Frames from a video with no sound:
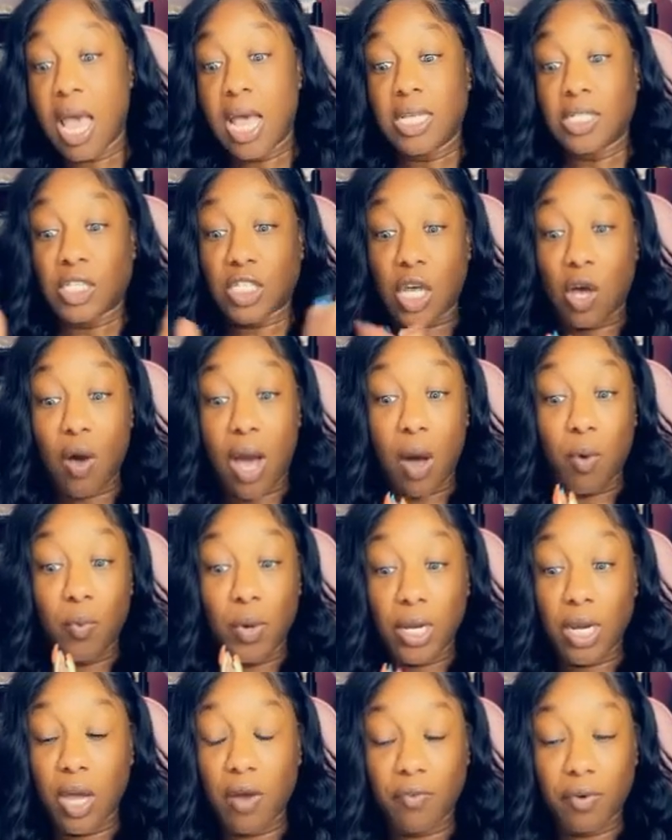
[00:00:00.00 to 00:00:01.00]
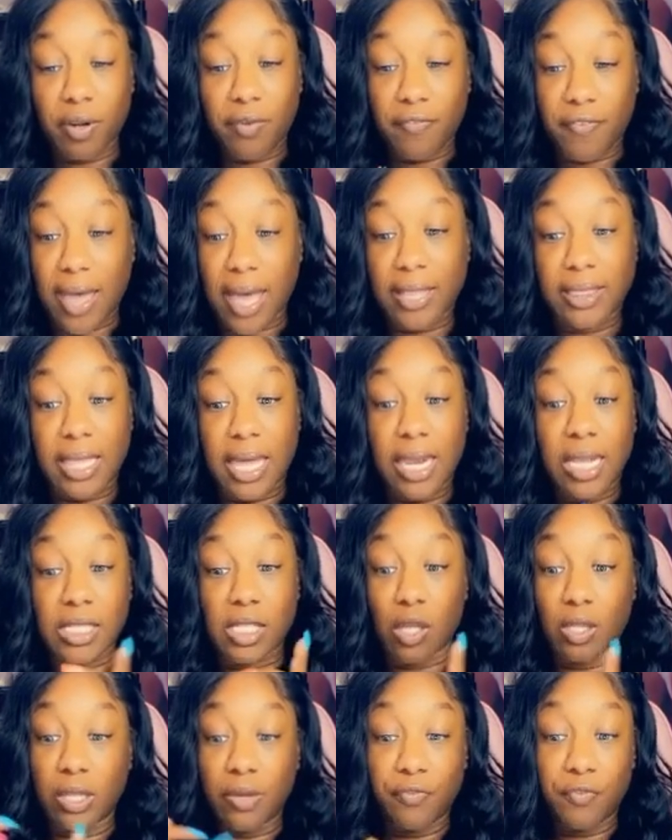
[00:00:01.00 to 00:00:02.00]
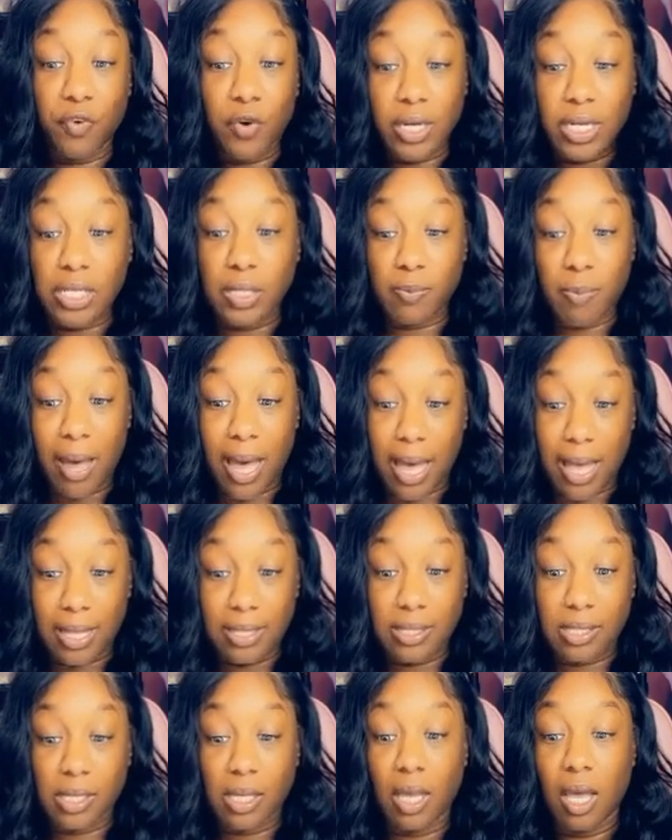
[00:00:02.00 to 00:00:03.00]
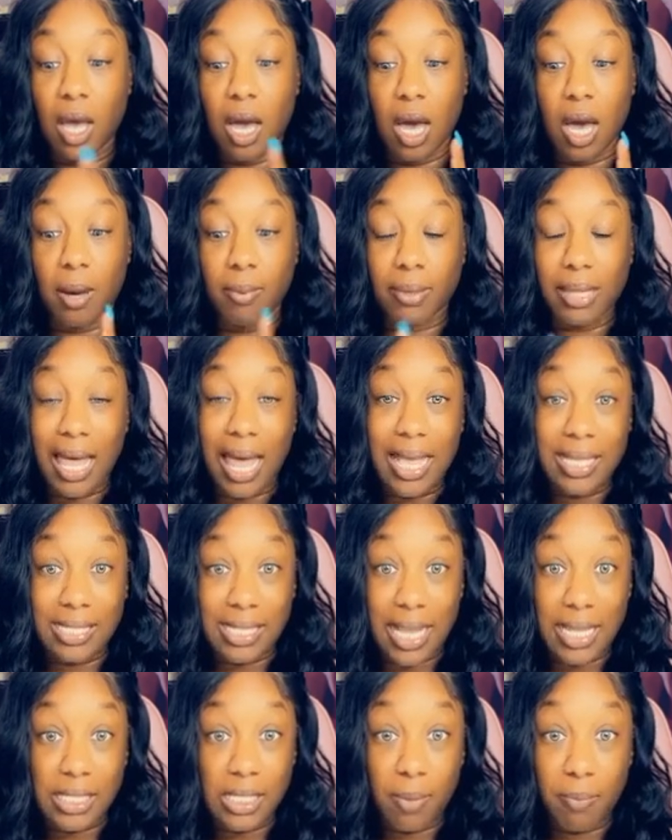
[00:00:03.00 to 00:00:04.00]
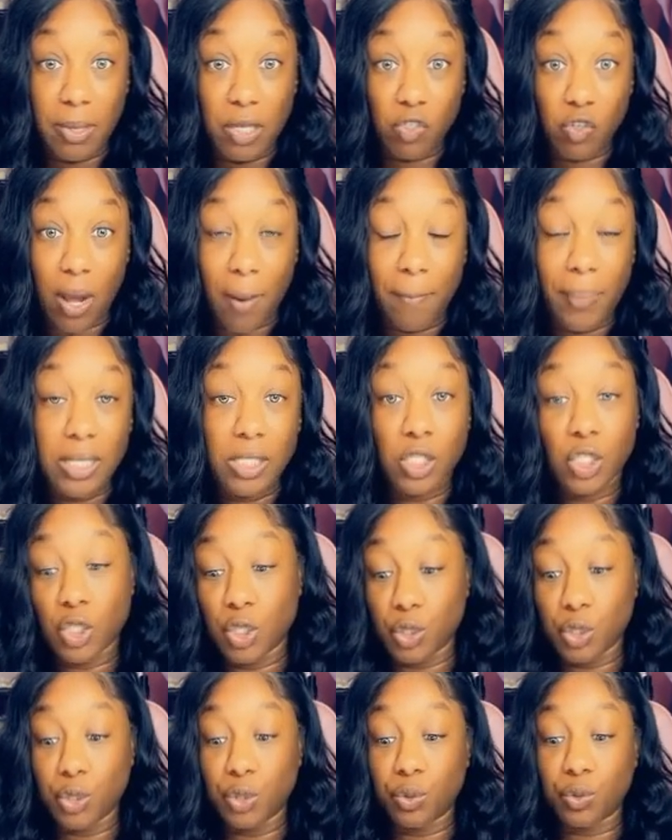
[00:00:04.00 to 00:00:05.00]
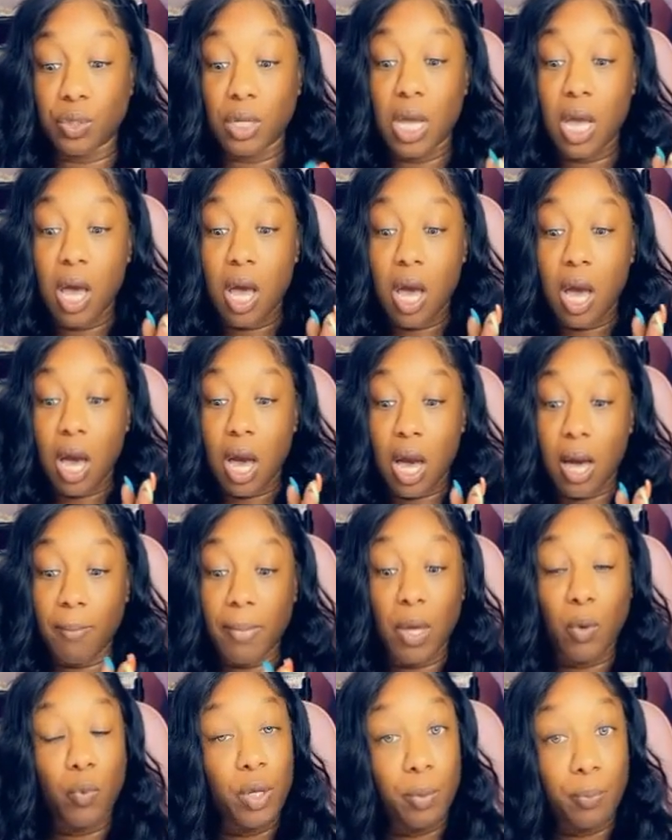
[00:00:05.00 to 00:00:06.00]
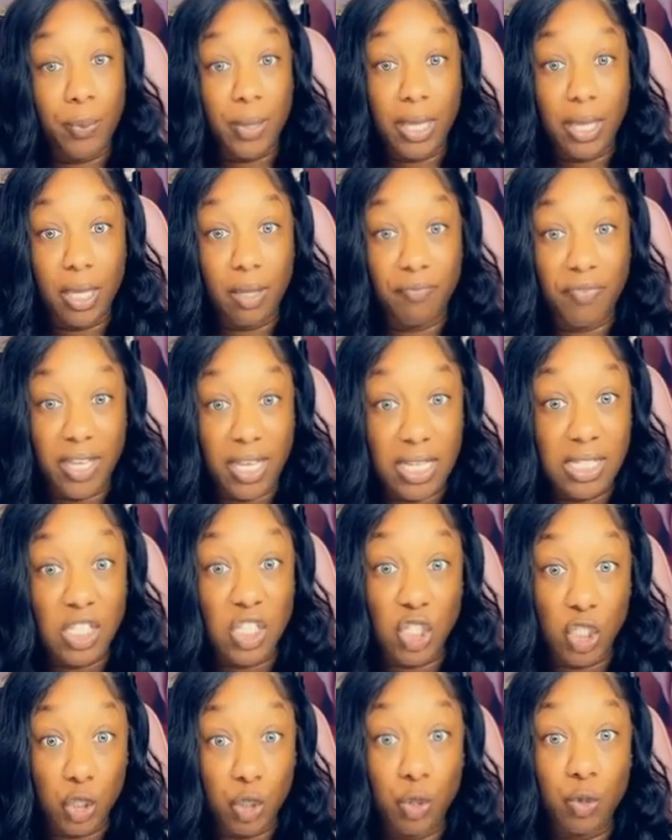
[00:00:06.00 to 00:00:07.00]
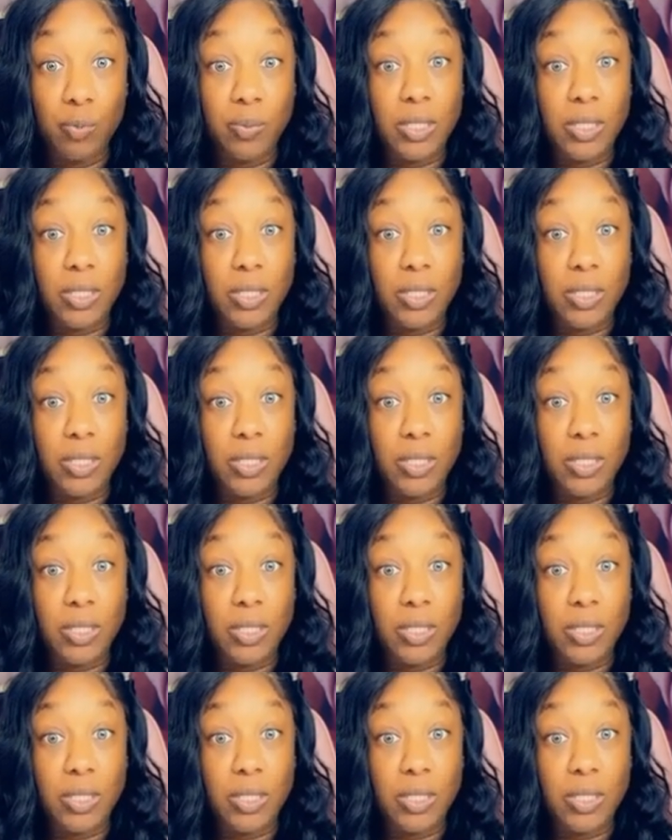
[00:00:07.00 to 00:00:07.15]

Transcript: So I went over the fact that it's only 40 spots. Class dates will be dropping soon. It will be via Zoom.